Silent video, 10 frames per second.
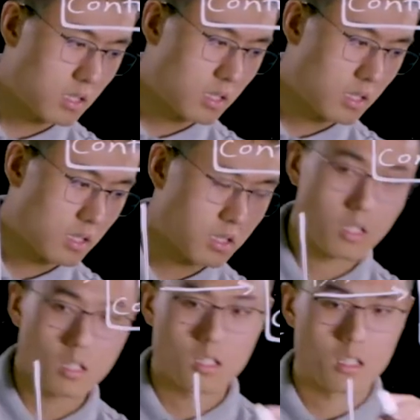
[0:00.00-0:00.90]

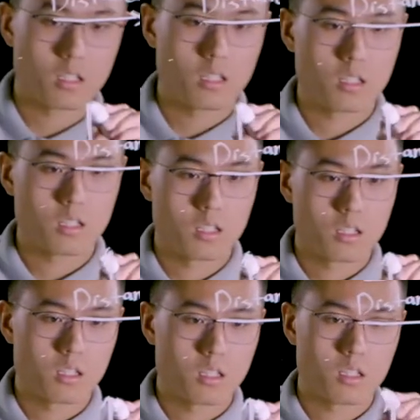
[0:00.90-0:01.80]

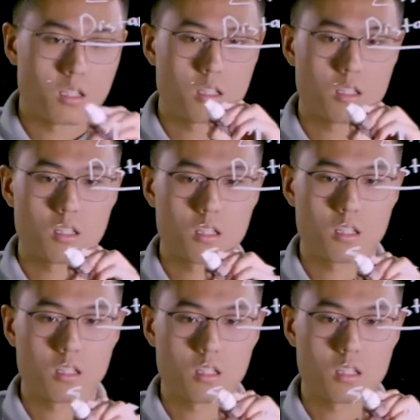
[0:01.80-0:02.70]

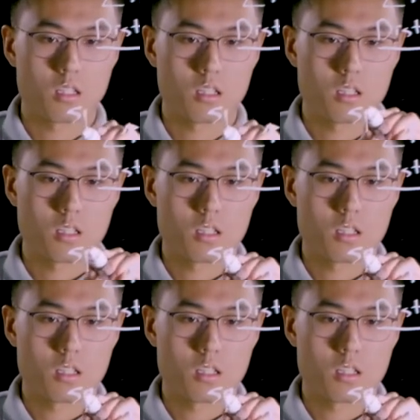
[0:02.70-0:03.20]
No one is speaking in this clip.